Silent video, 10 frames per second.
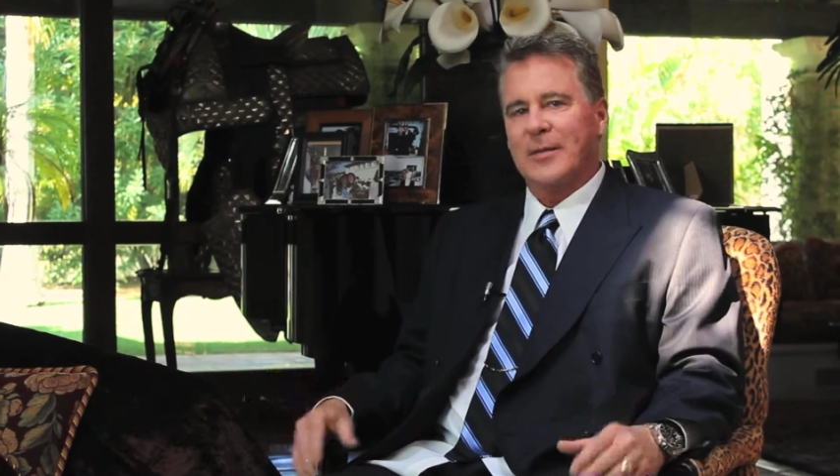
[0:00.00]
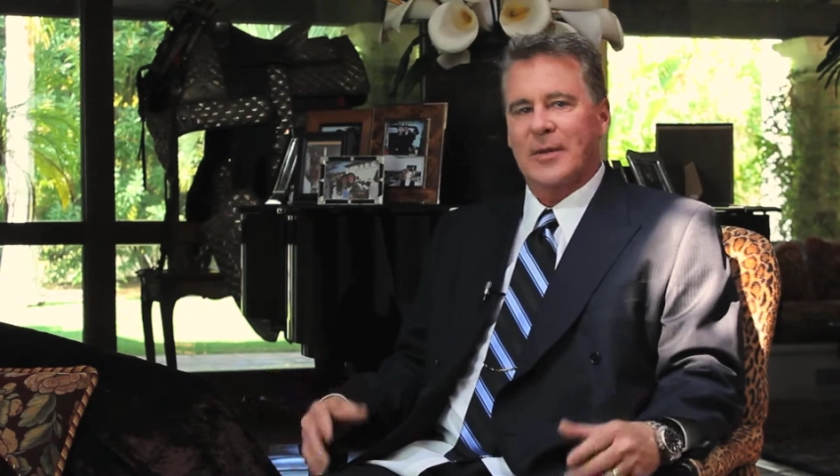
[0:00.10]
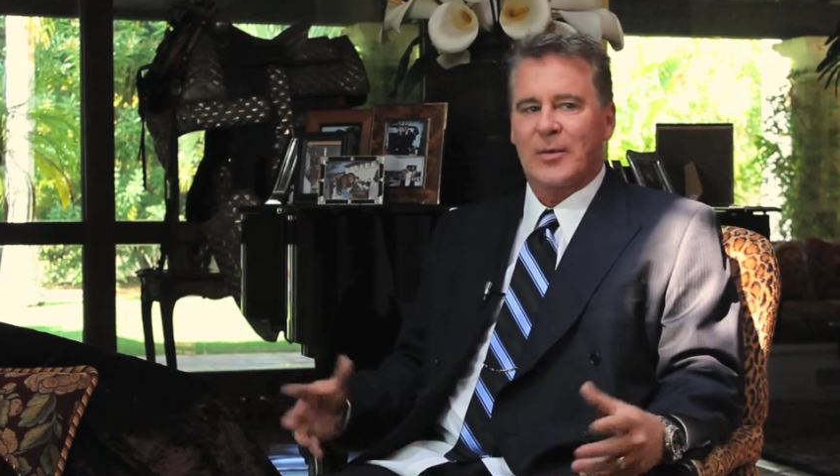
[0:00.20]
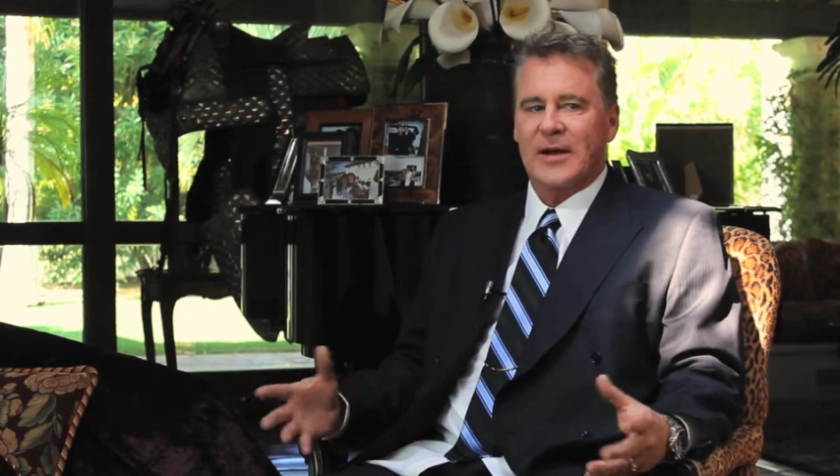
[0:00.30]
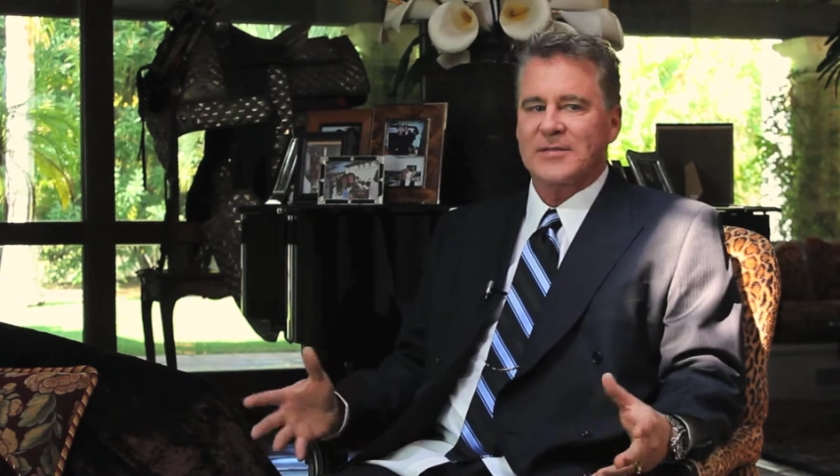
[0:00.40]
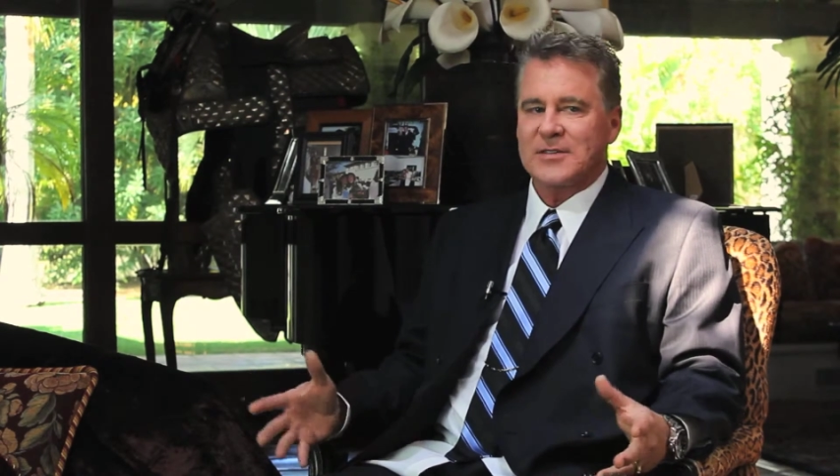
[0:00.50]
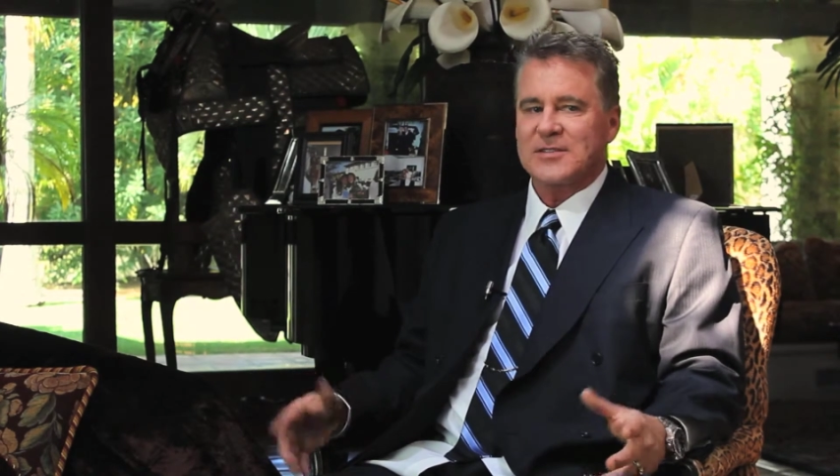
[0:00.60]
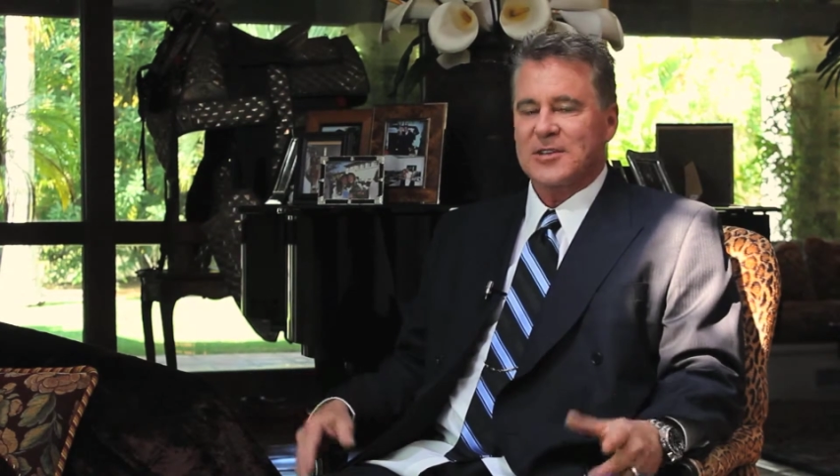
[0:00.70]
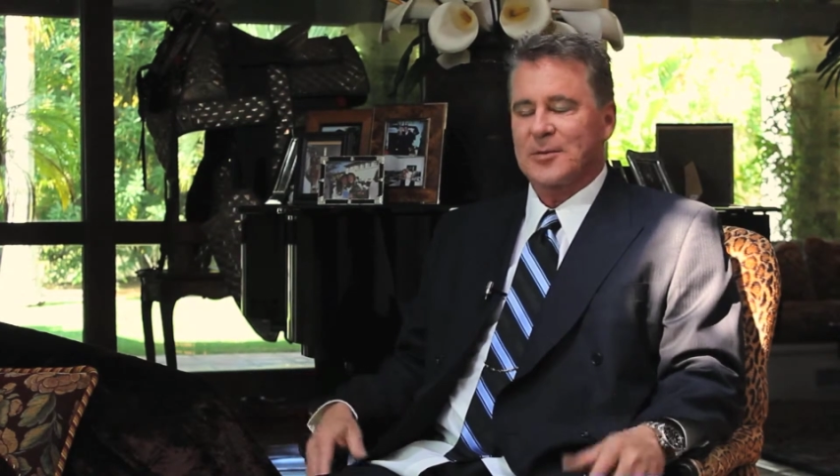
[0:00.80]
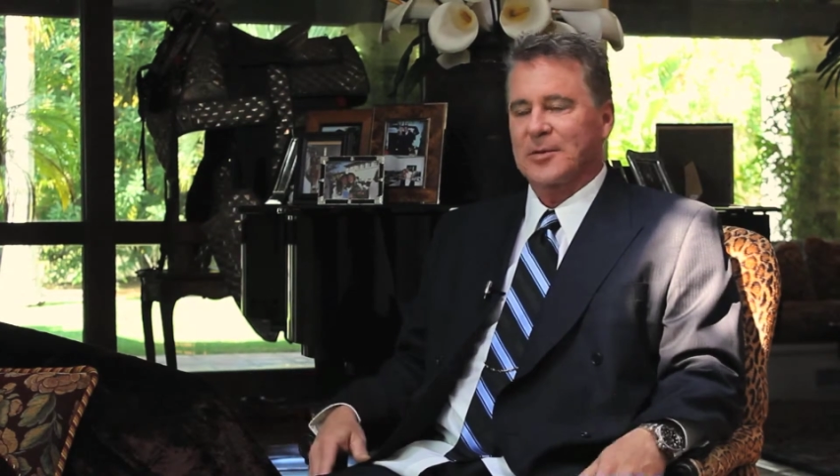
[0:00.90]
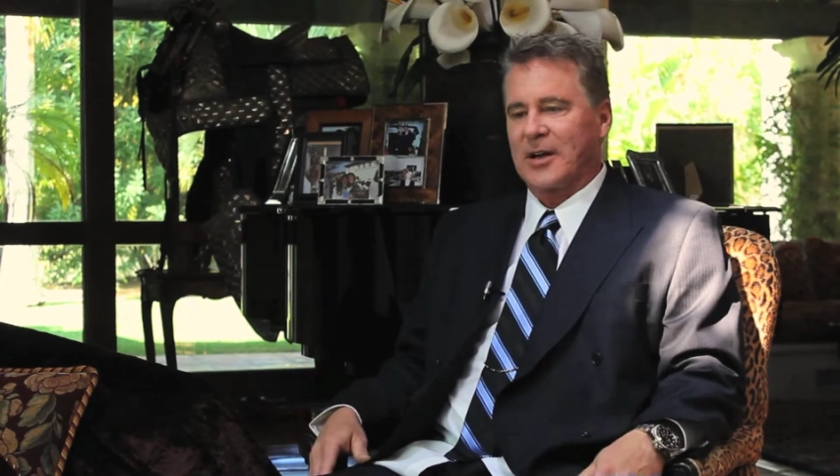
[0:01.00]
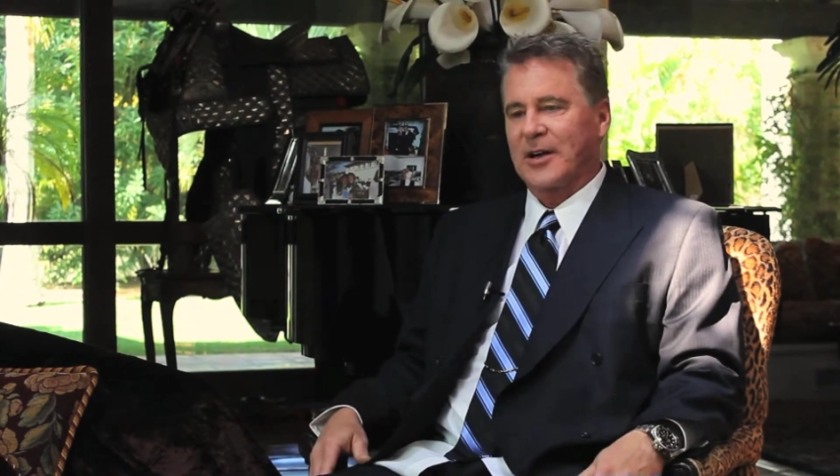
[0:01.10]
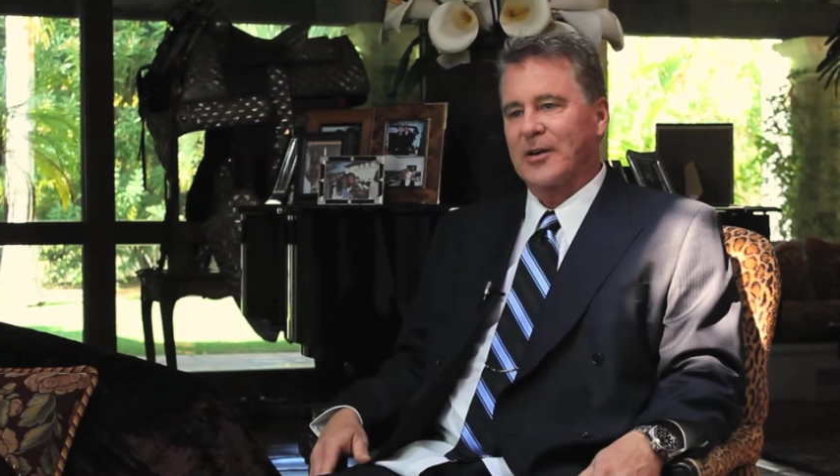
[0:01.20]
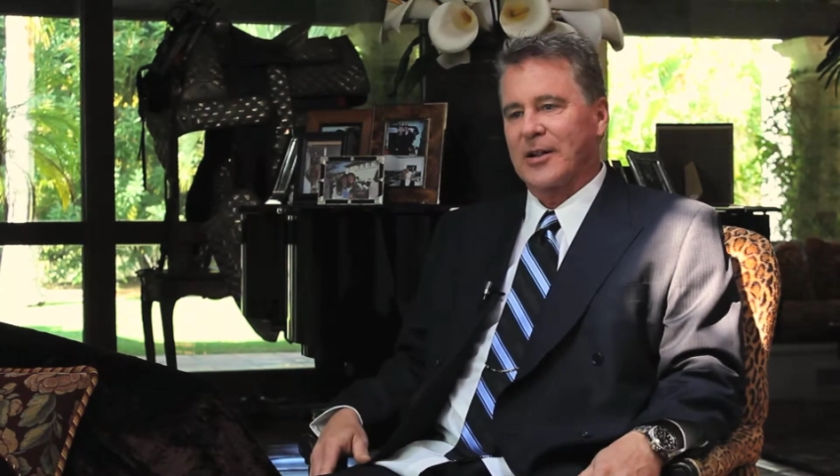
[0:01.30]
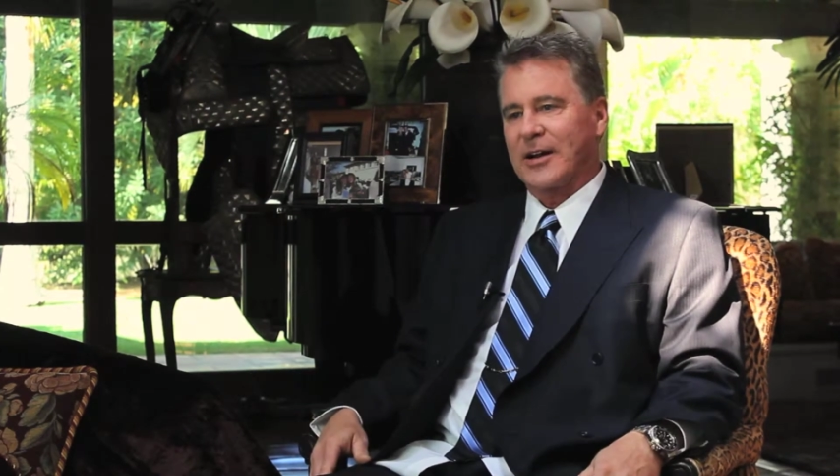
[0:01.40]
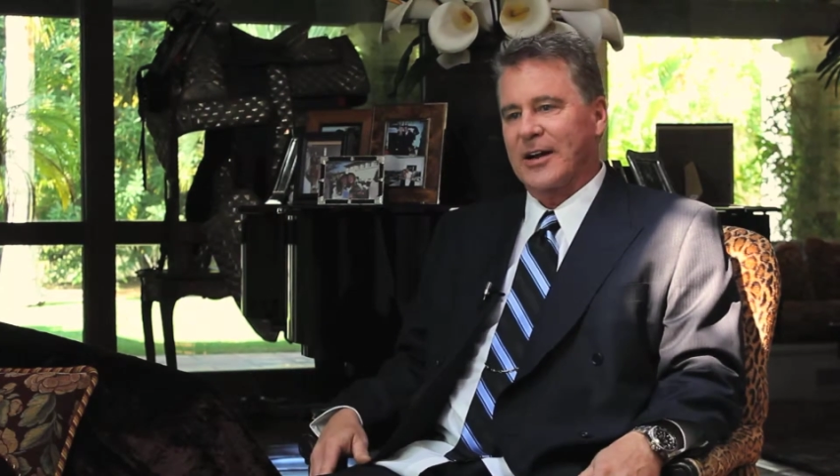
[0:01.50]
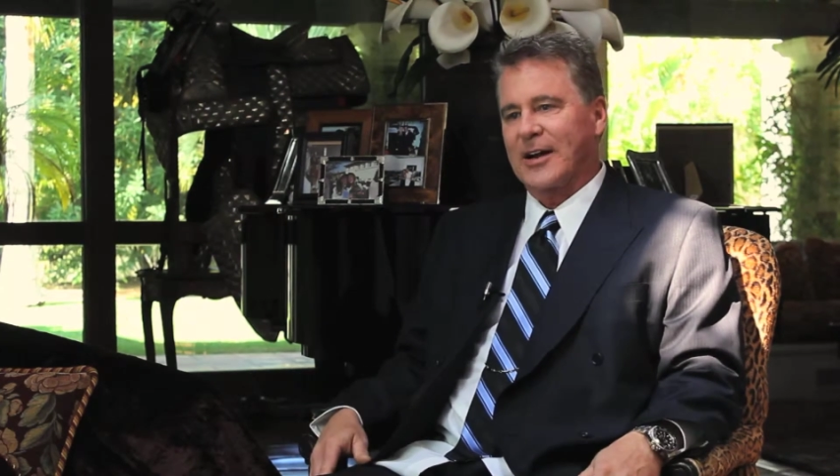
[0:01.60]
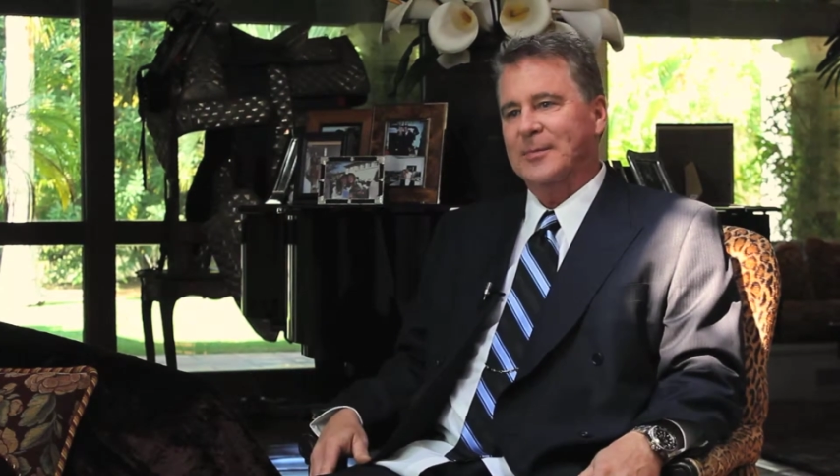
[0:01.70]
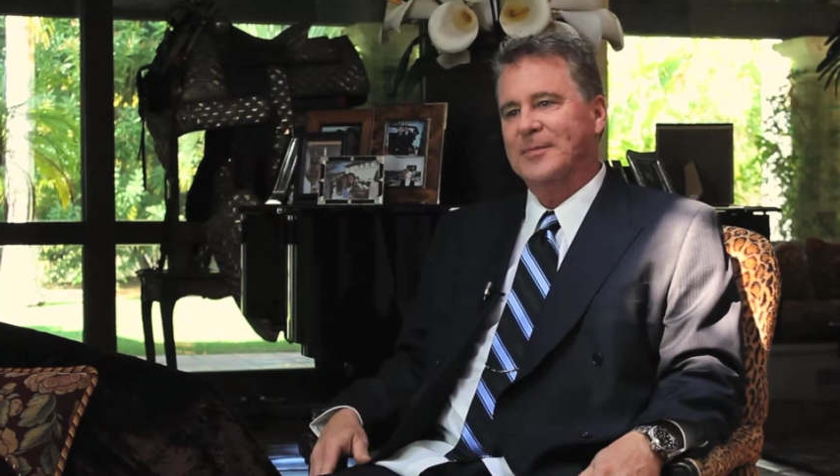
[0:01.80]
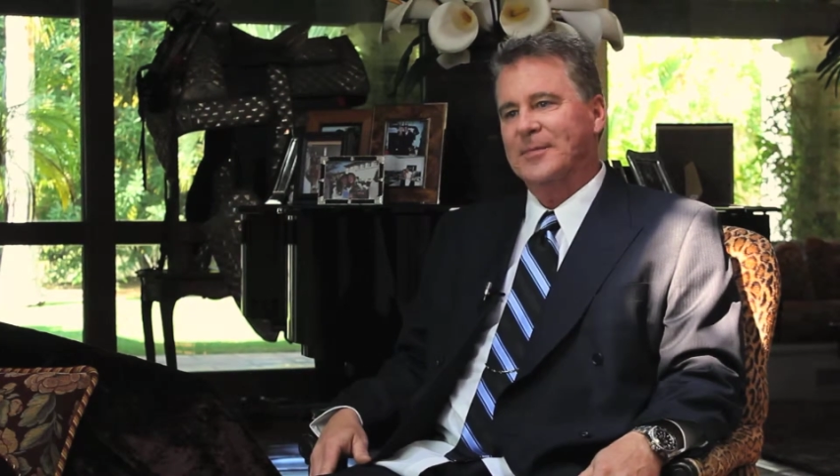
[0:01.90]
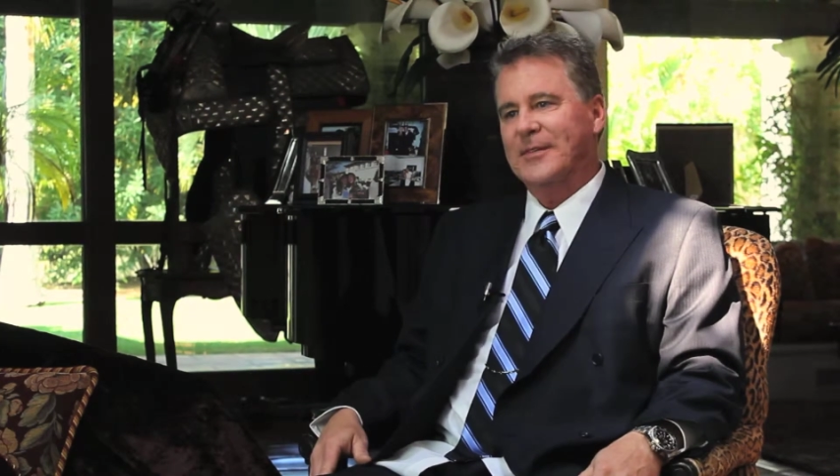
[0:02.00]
My wife's considerably younger than I am,